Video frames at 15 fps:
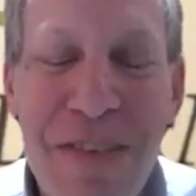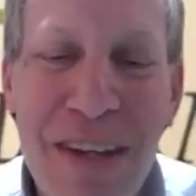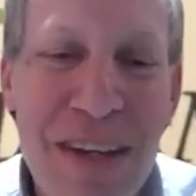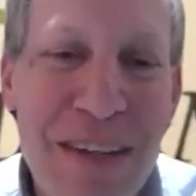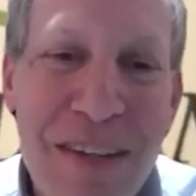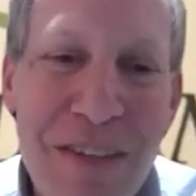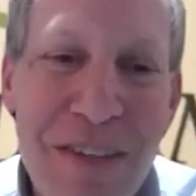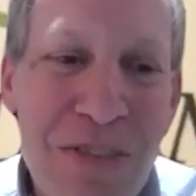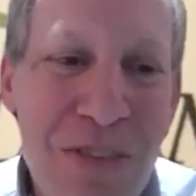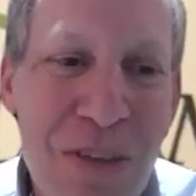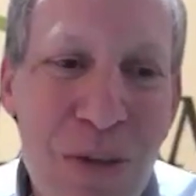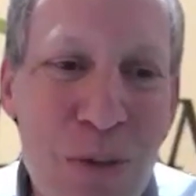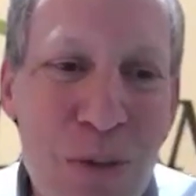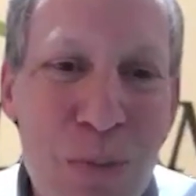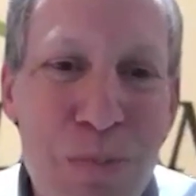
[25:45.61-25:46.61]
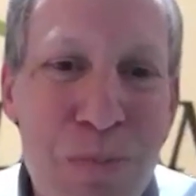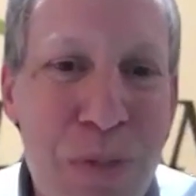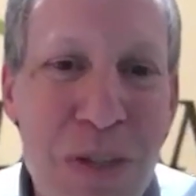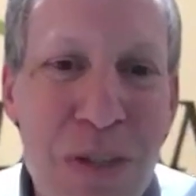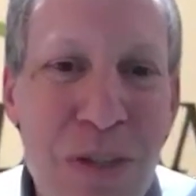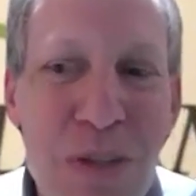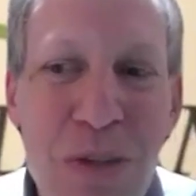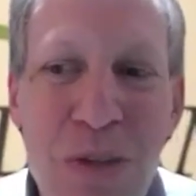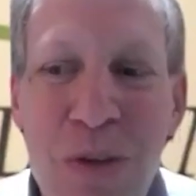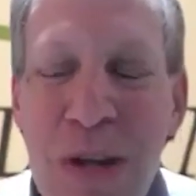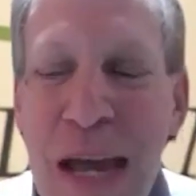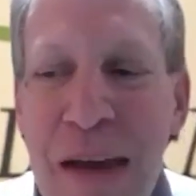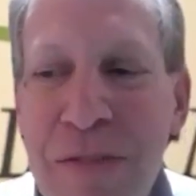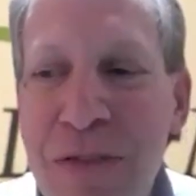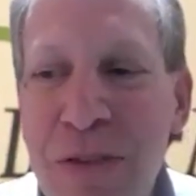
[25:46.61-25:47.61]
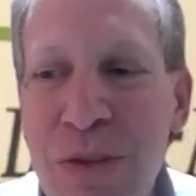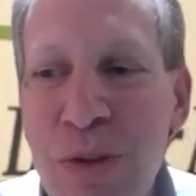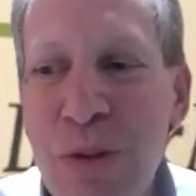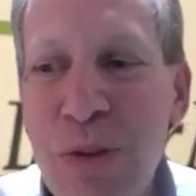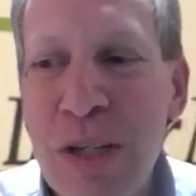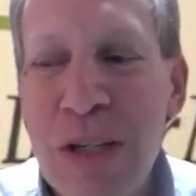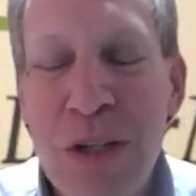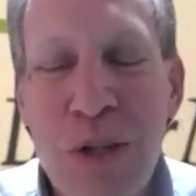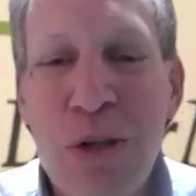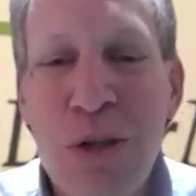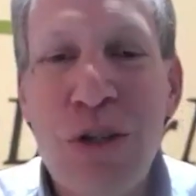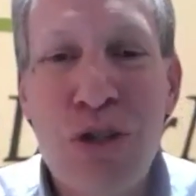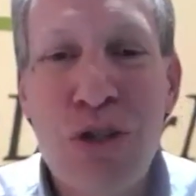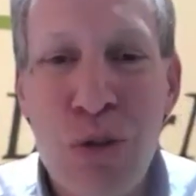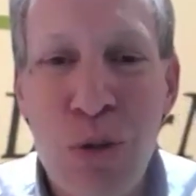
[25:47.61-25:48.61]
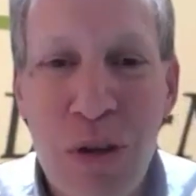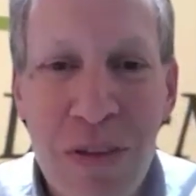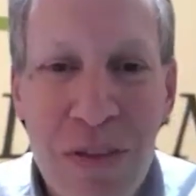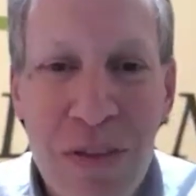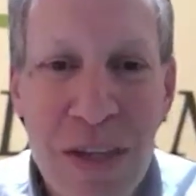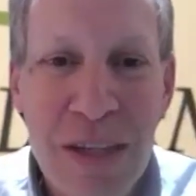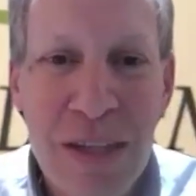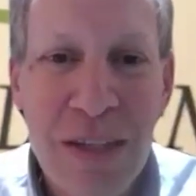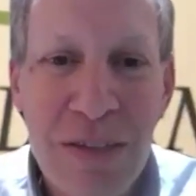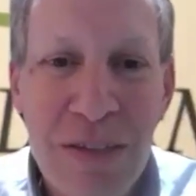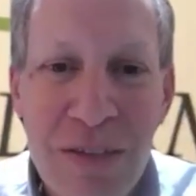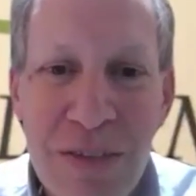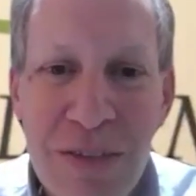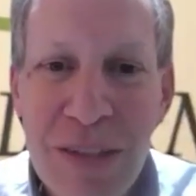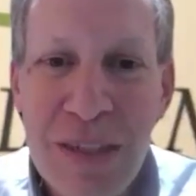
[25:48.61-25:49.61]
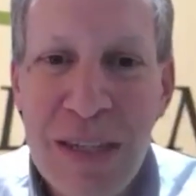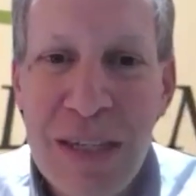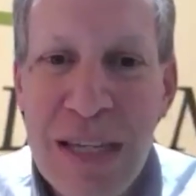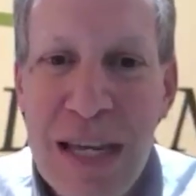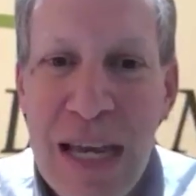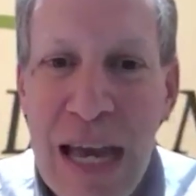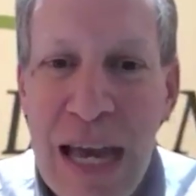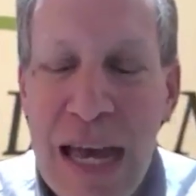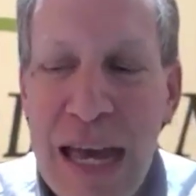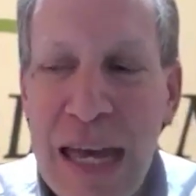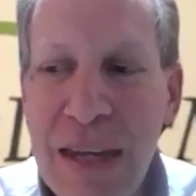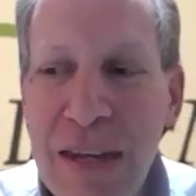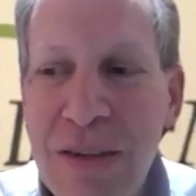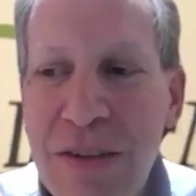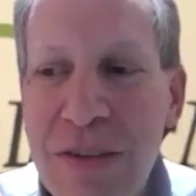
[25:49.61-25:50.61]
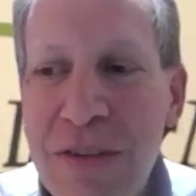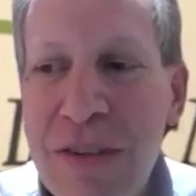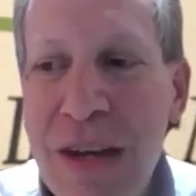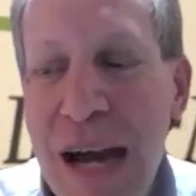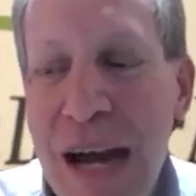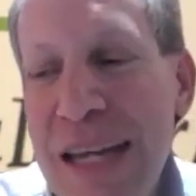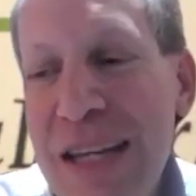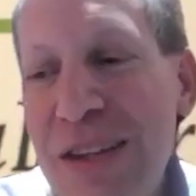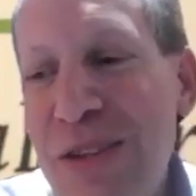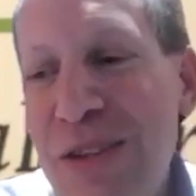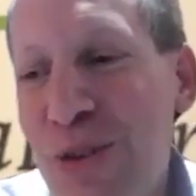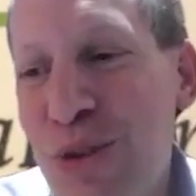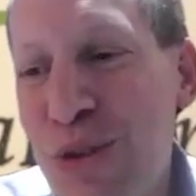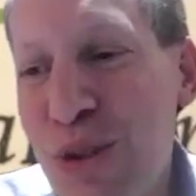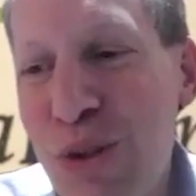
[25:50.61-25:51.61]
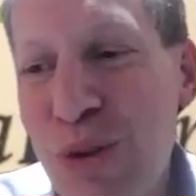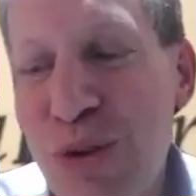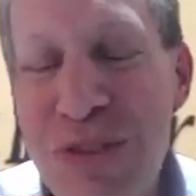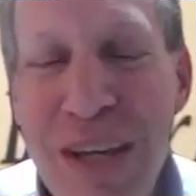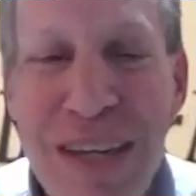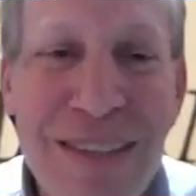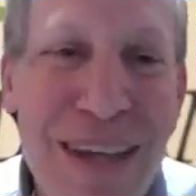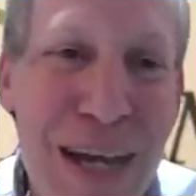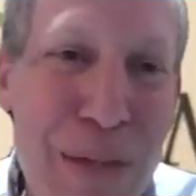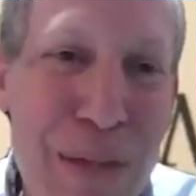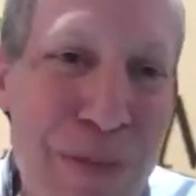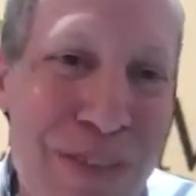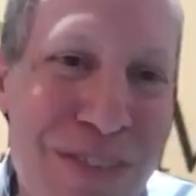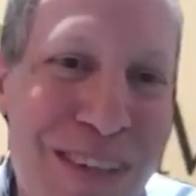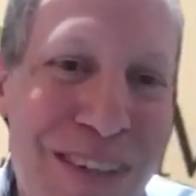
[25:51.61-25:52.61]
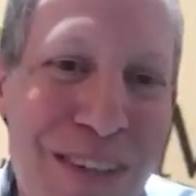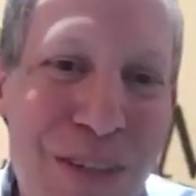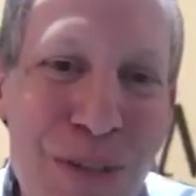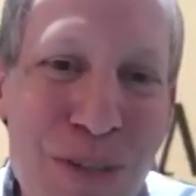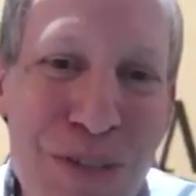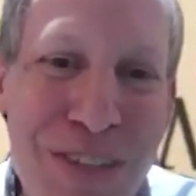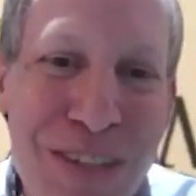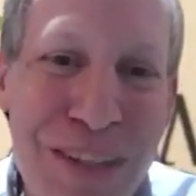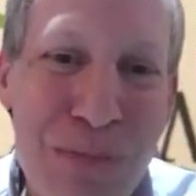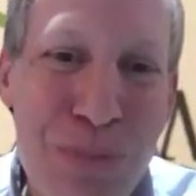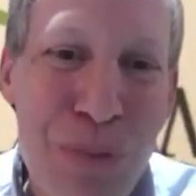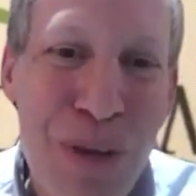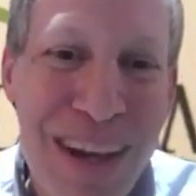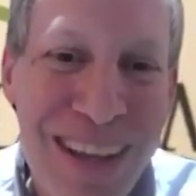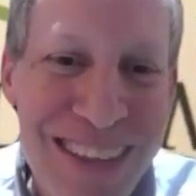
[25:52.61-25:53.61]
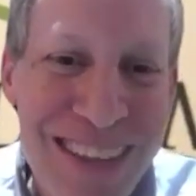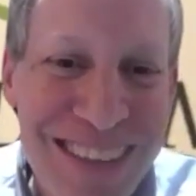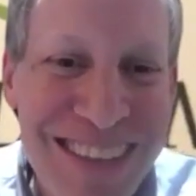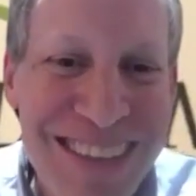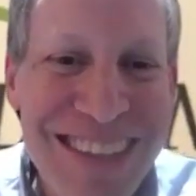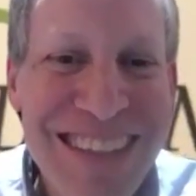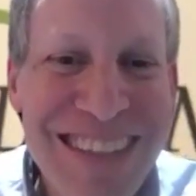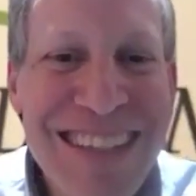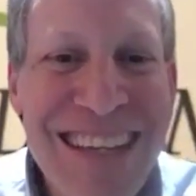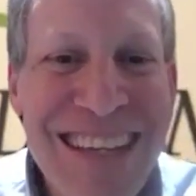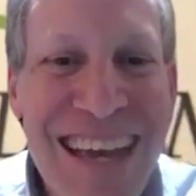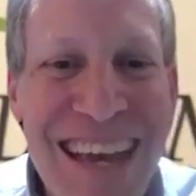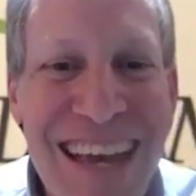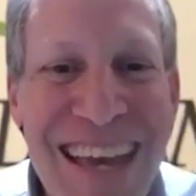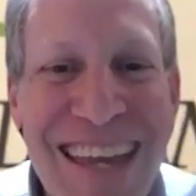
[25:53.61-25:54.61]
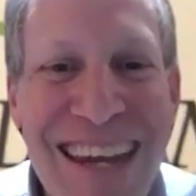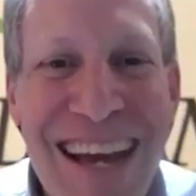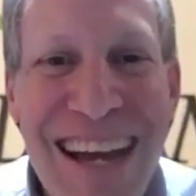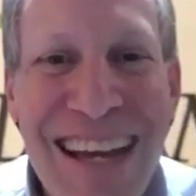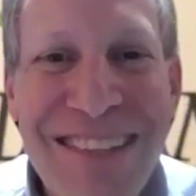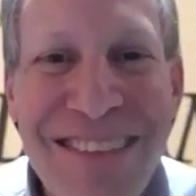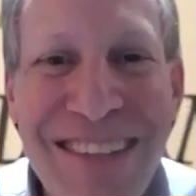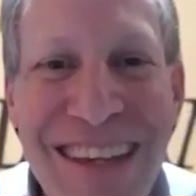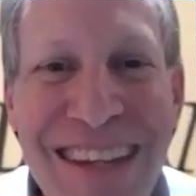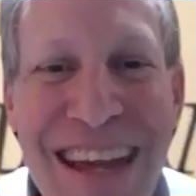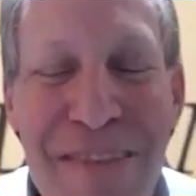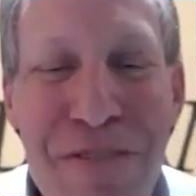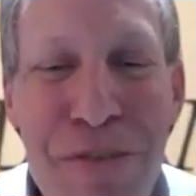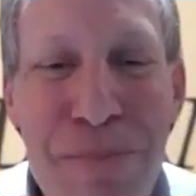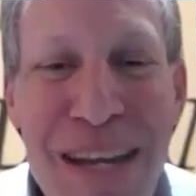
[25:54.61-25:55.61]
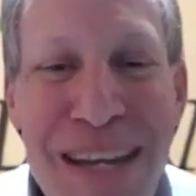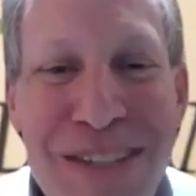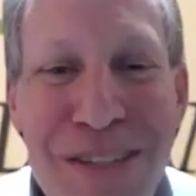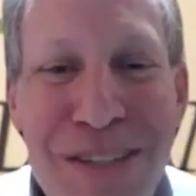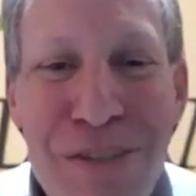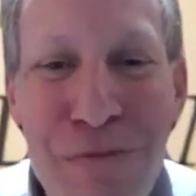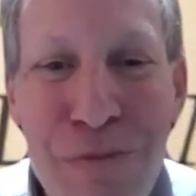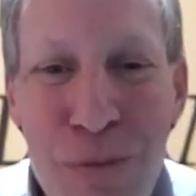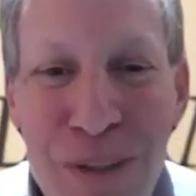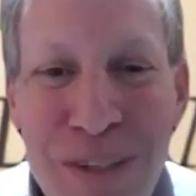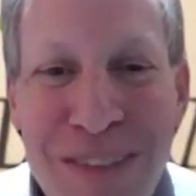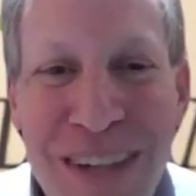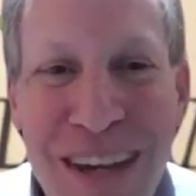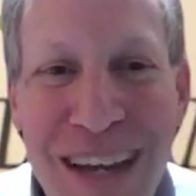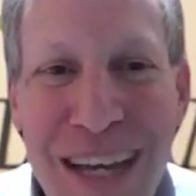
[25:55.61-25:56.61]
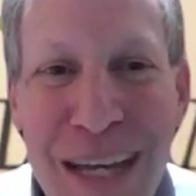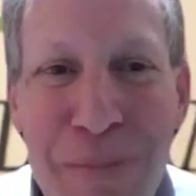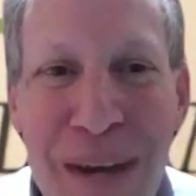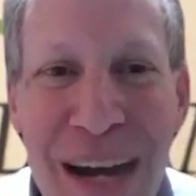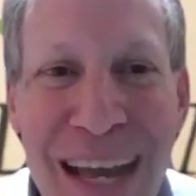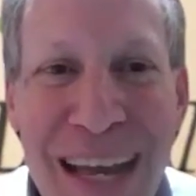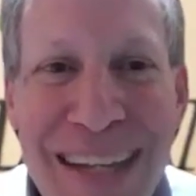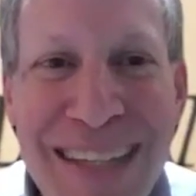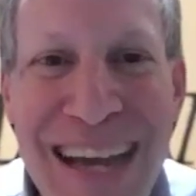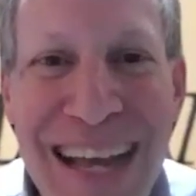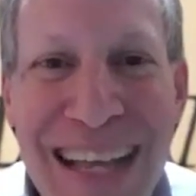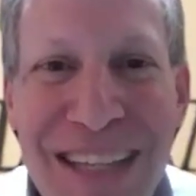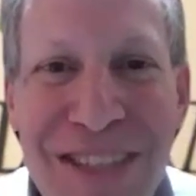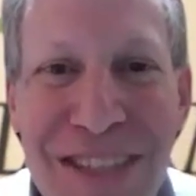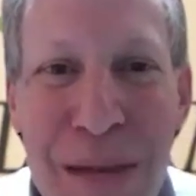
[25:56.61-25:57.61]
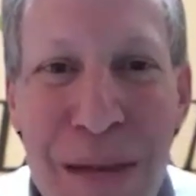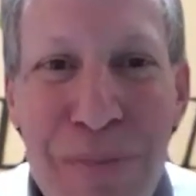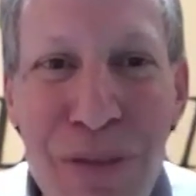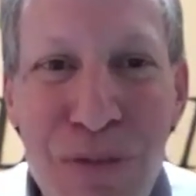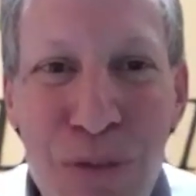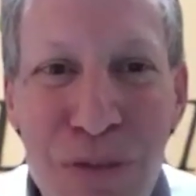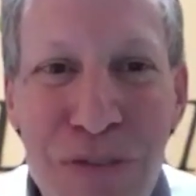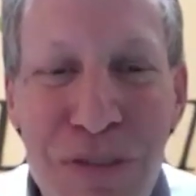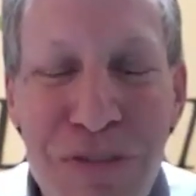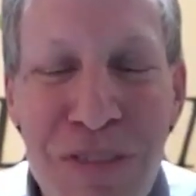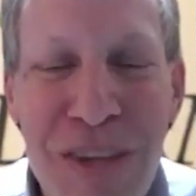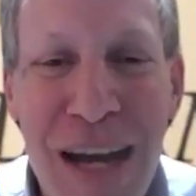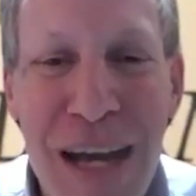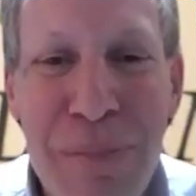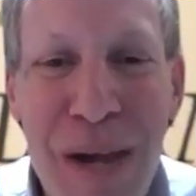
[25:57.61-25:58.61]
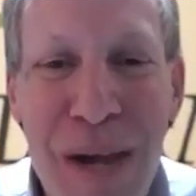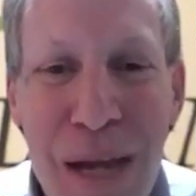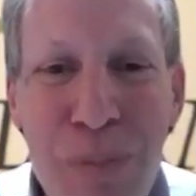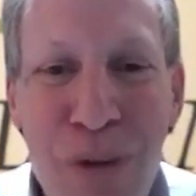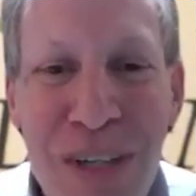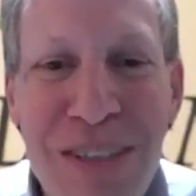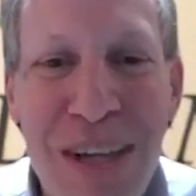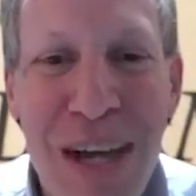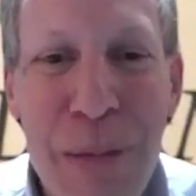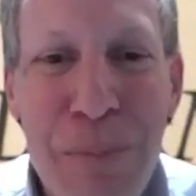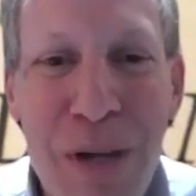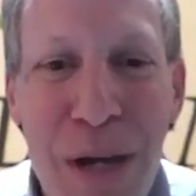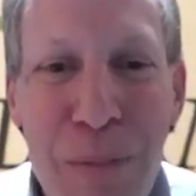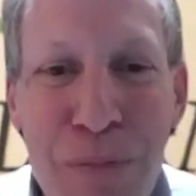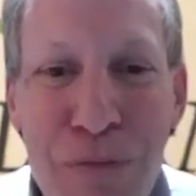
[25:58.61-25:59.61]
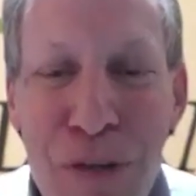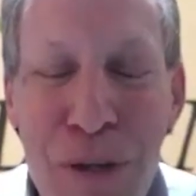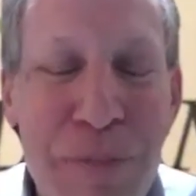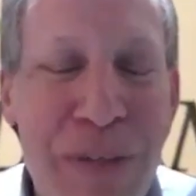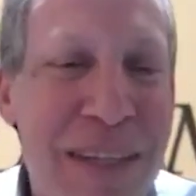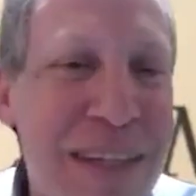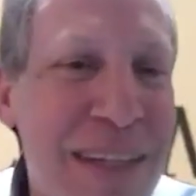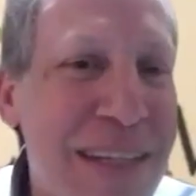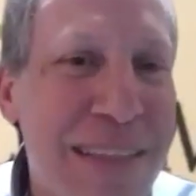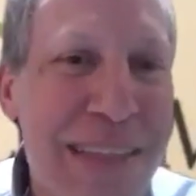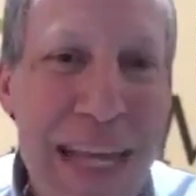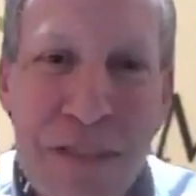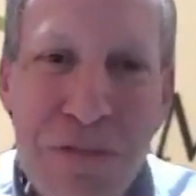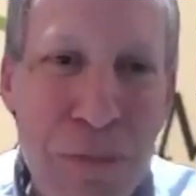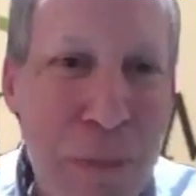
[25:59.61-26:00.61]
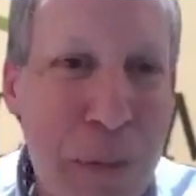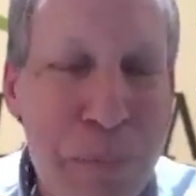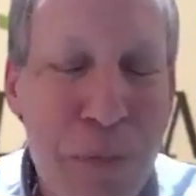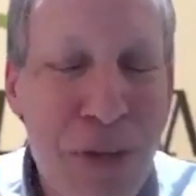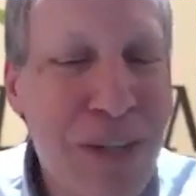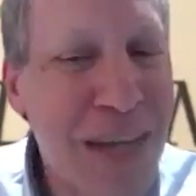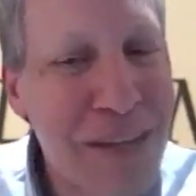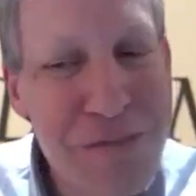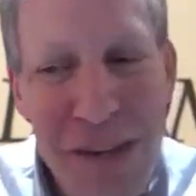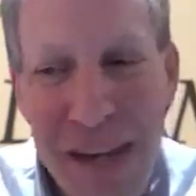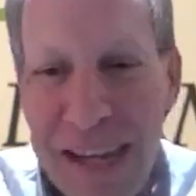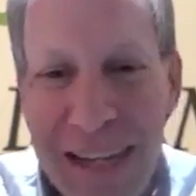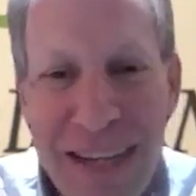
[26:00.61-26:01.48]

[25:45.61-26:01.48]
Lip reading: And so, but you don't have to, you can shorten things. And I do say time is an illusion as well. And I say an affirmation for time. I acknowledge I'm the source of time. I'm where time comes from. And that's from a book I read.